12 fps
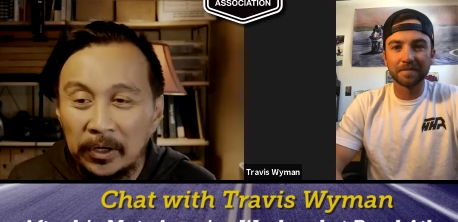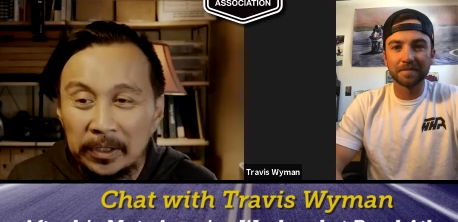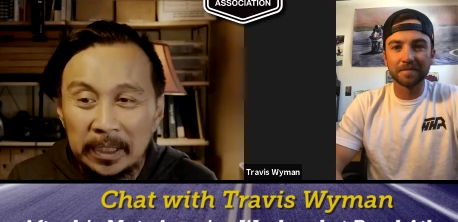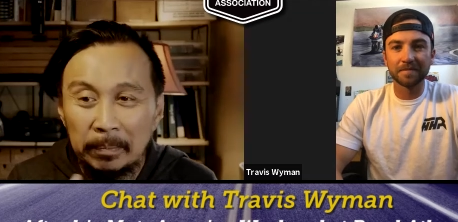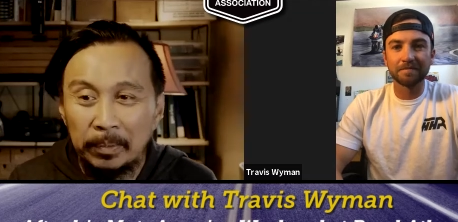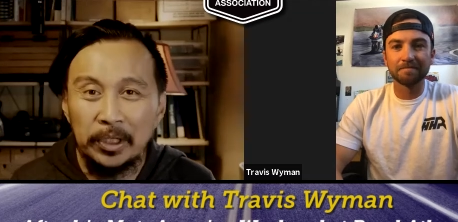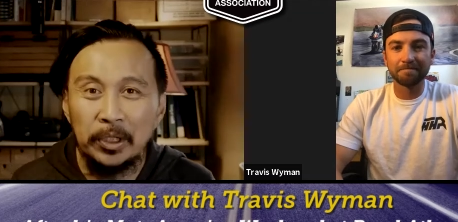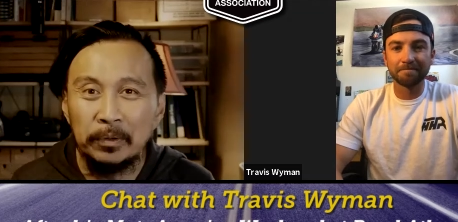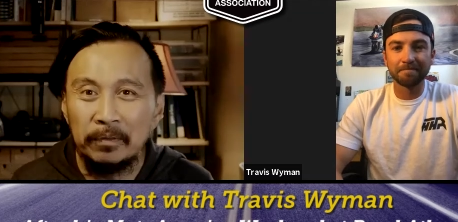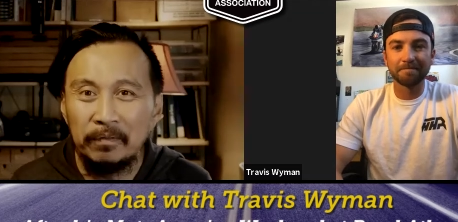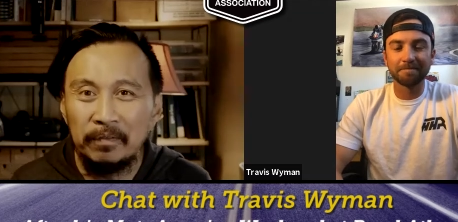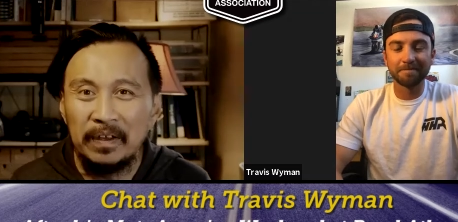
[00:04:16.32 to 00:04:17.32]
Speaker 1: that put you in
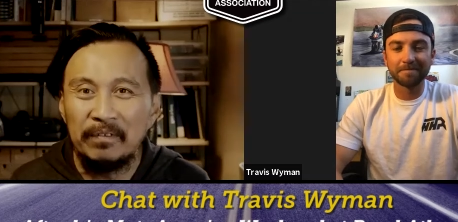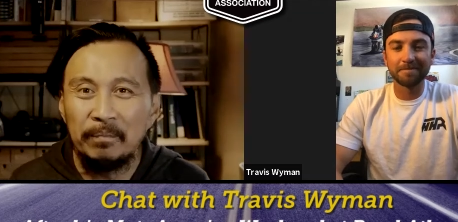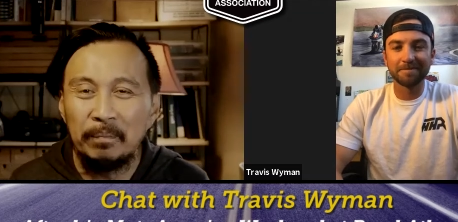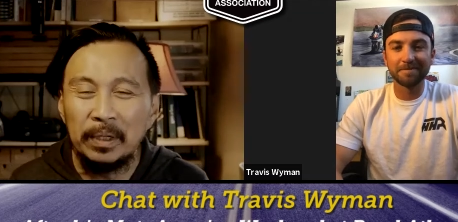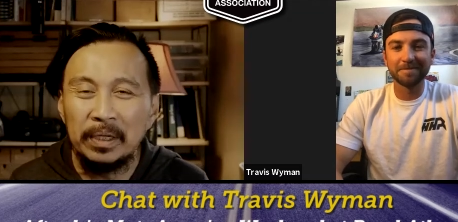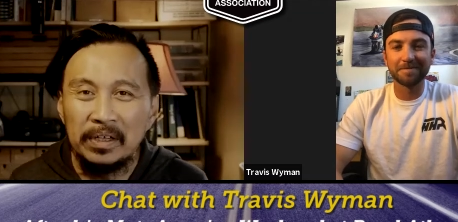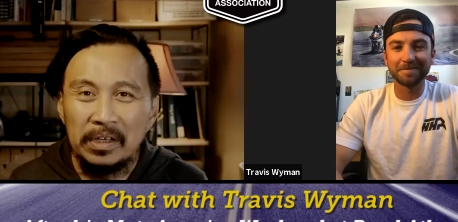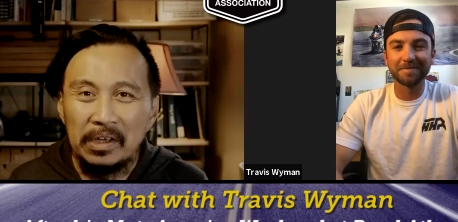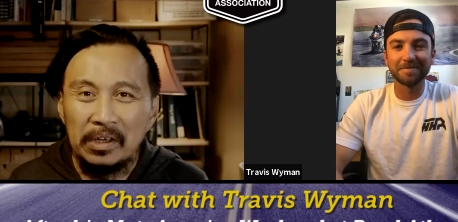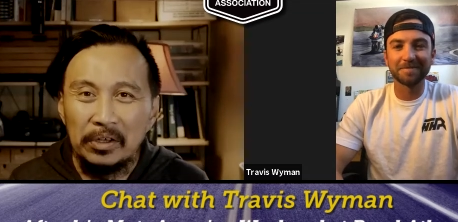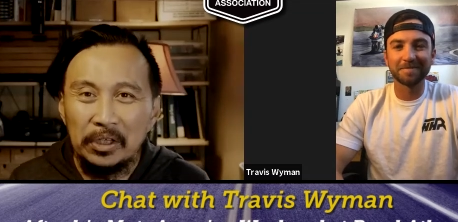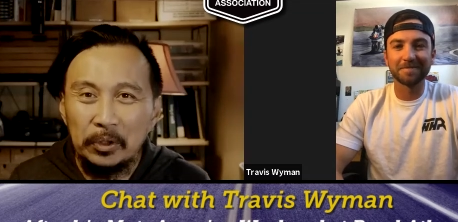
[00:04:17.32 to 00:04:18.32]
fifth, but
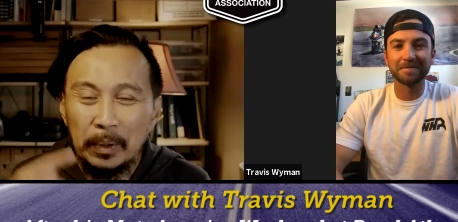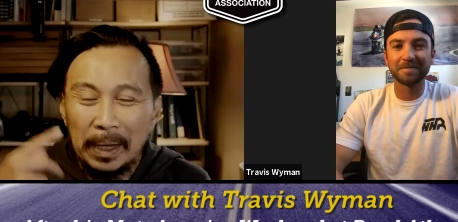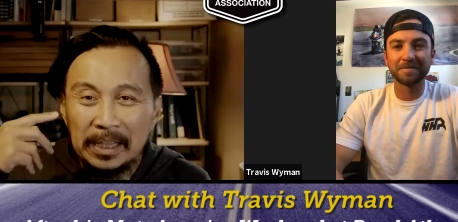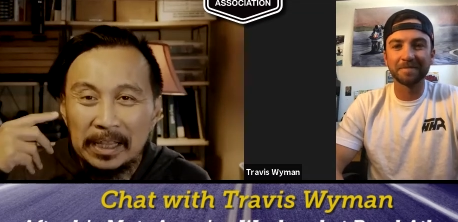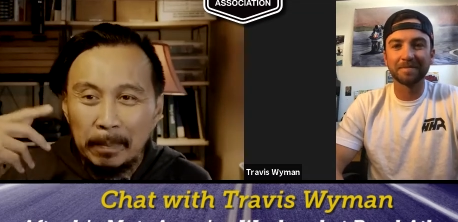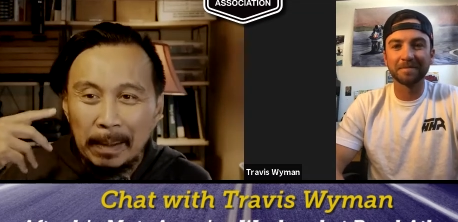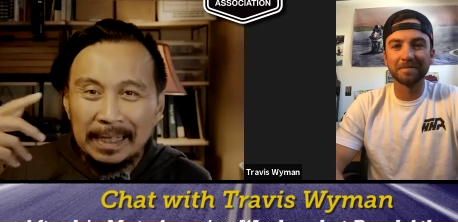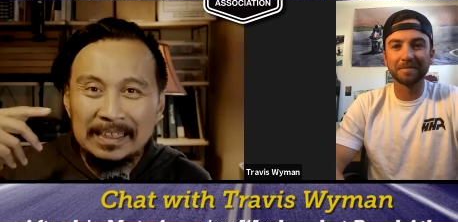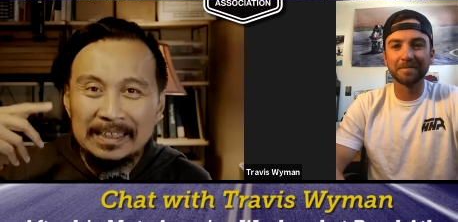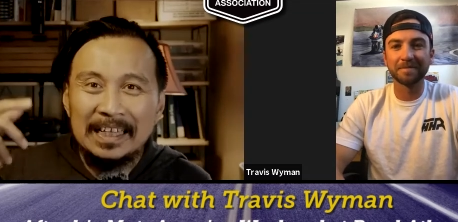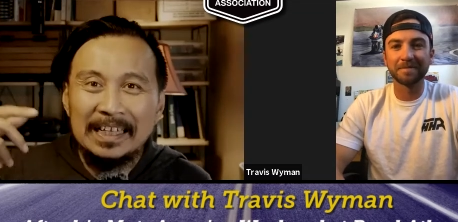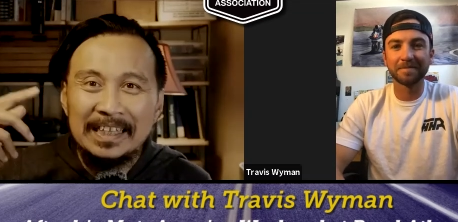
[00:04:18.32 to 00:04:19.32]
you had the
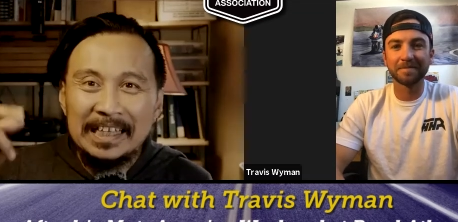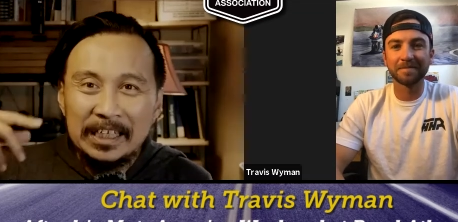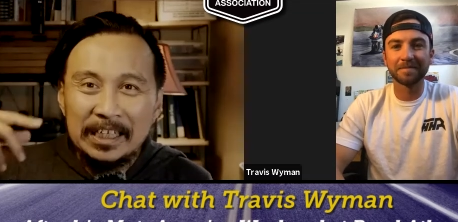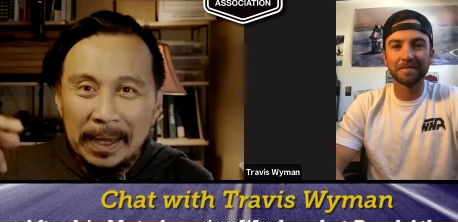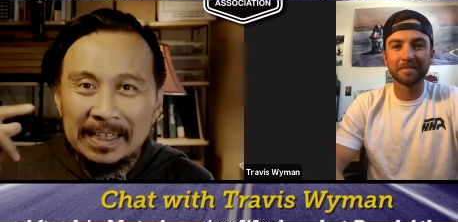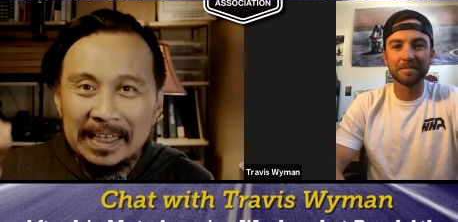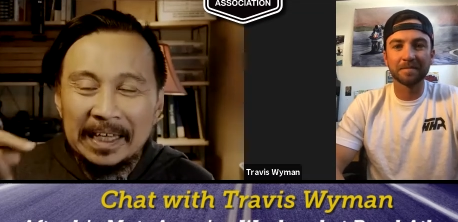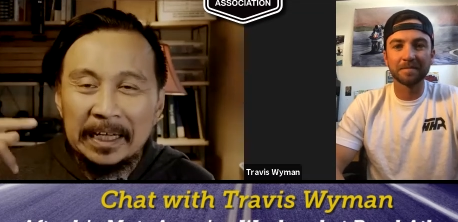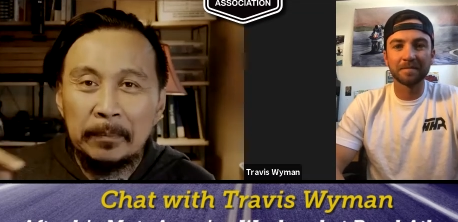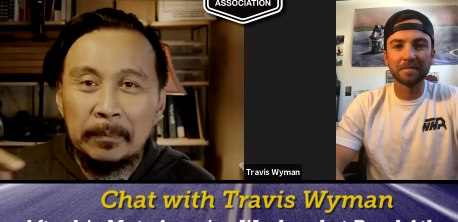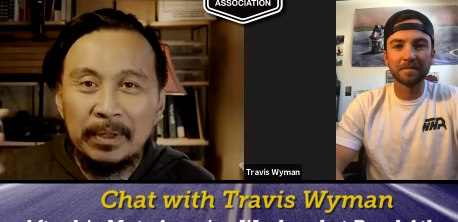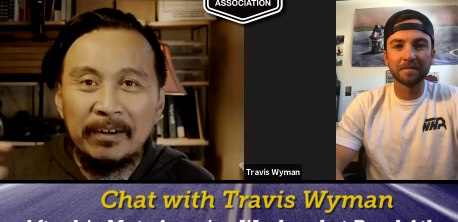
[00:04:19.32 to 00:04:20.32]
mindset that you had to get up
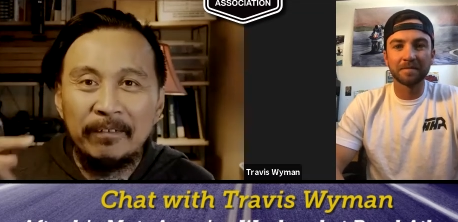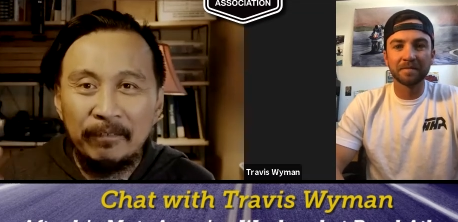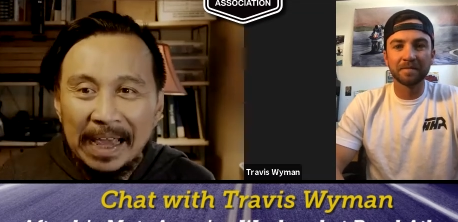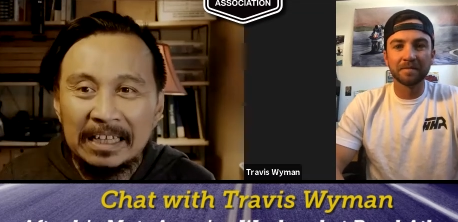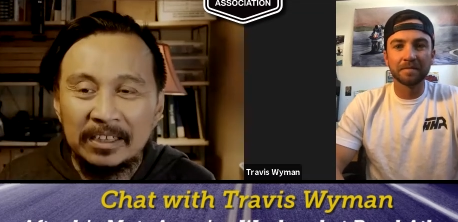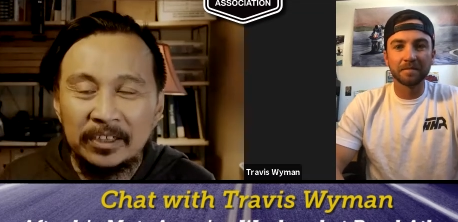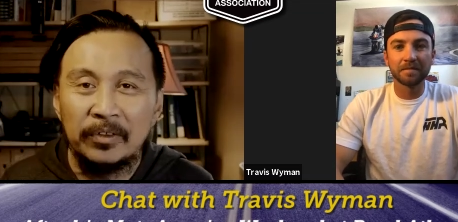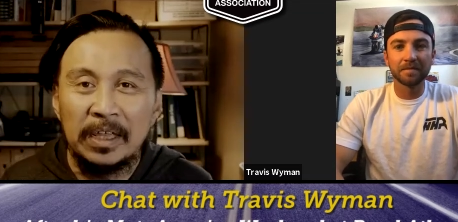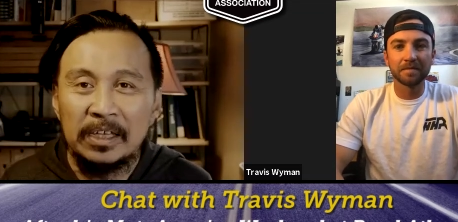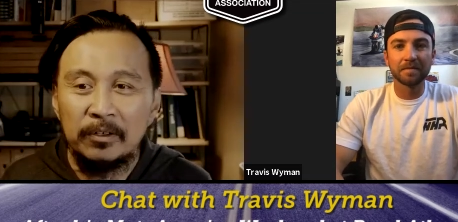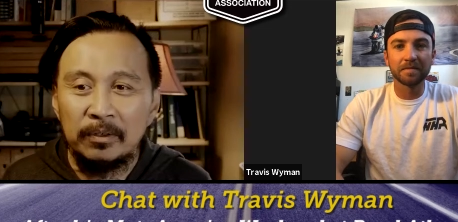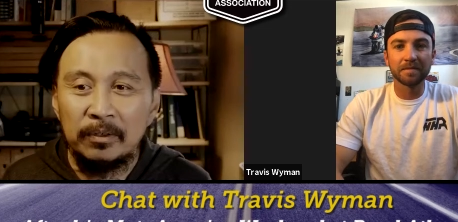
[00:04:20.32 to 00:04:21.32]
there faster than
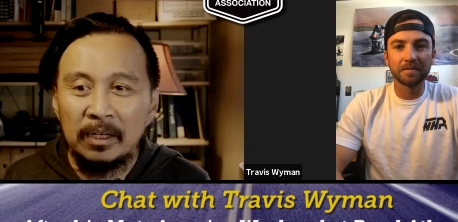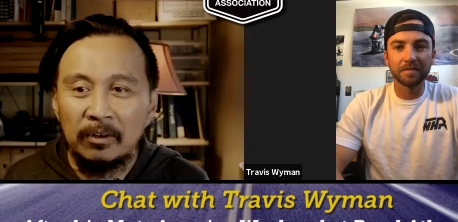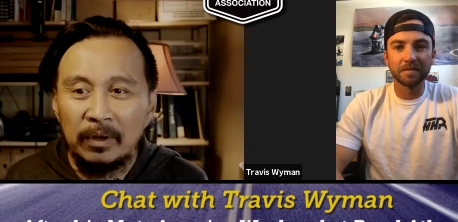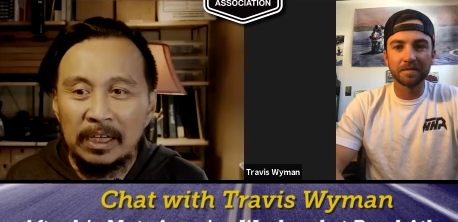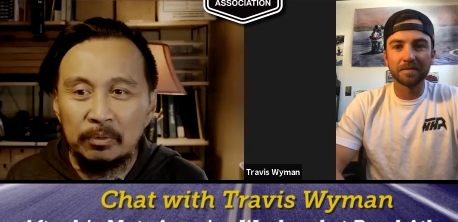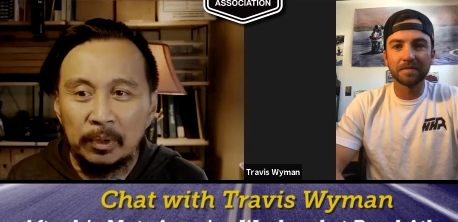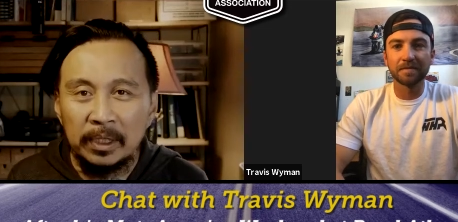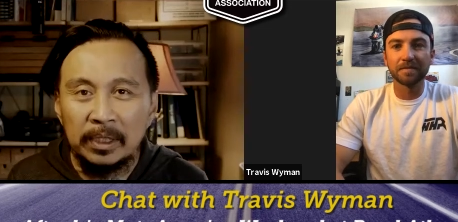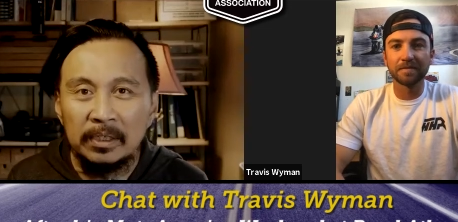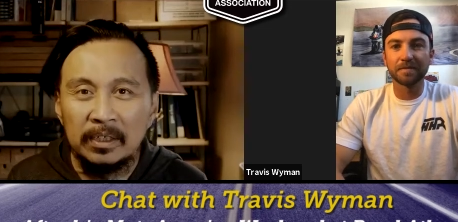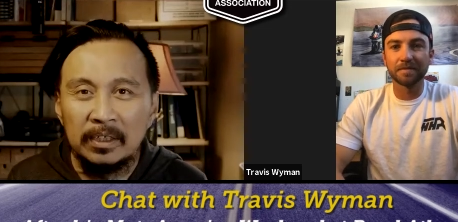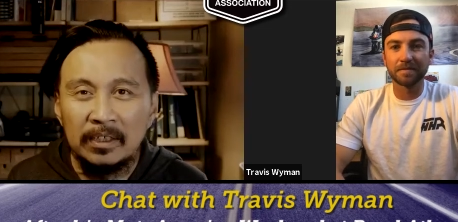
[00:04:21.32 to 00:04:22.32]
you did in race one.
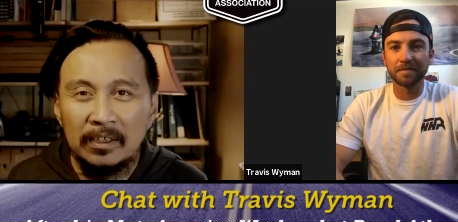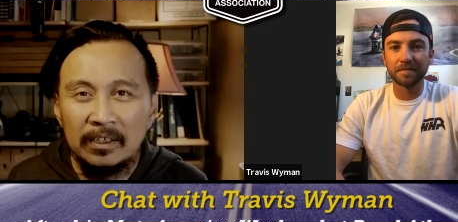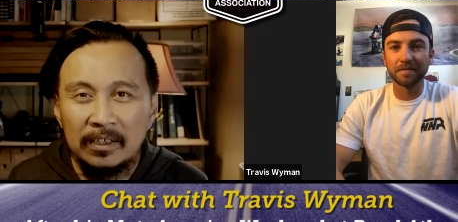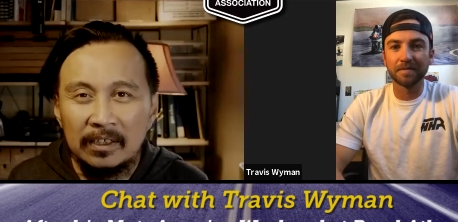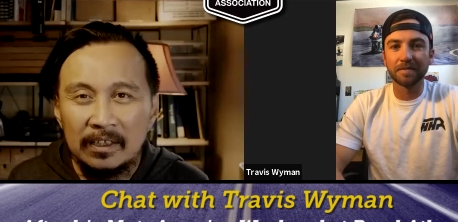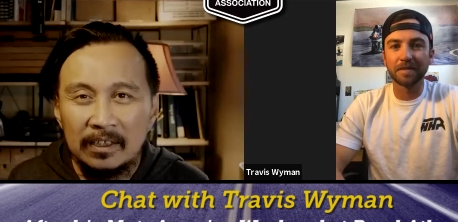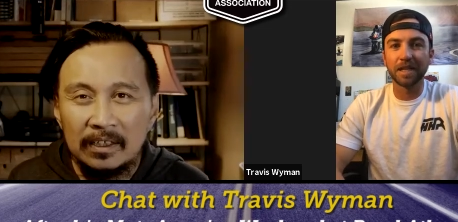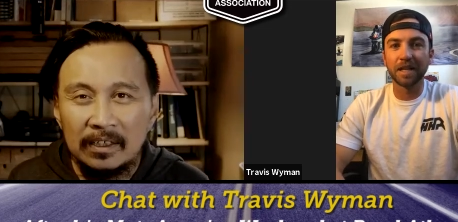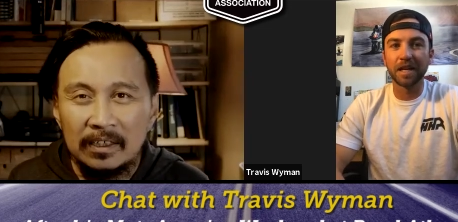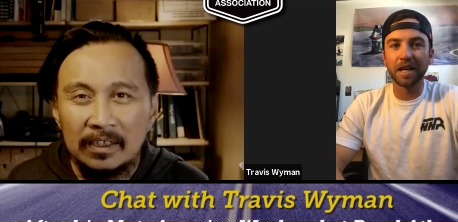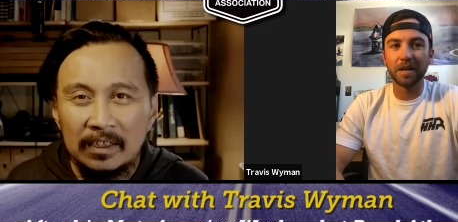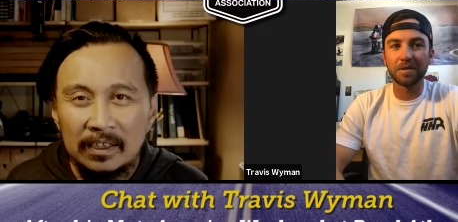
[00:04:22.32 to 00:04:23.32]

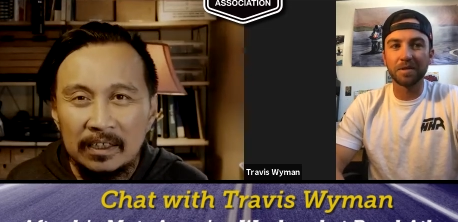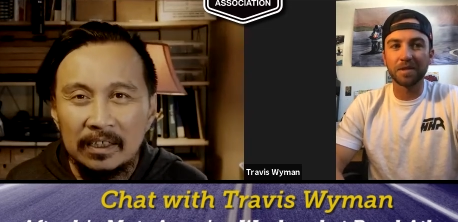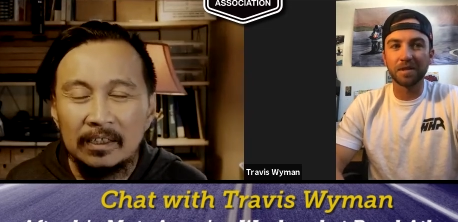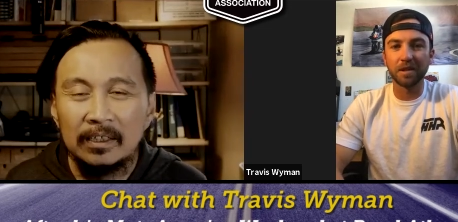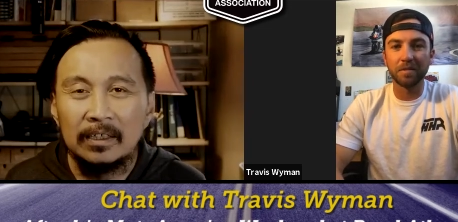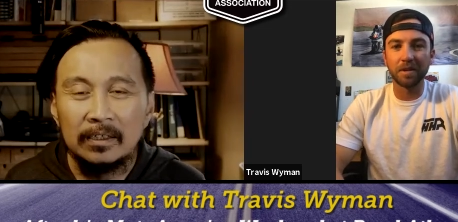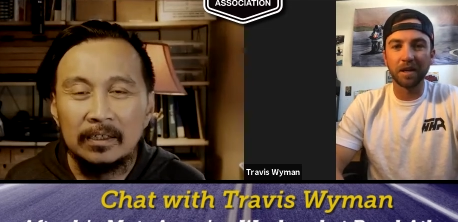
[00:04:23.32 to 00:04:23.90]
Speaker 2: Yeah, absolutely. By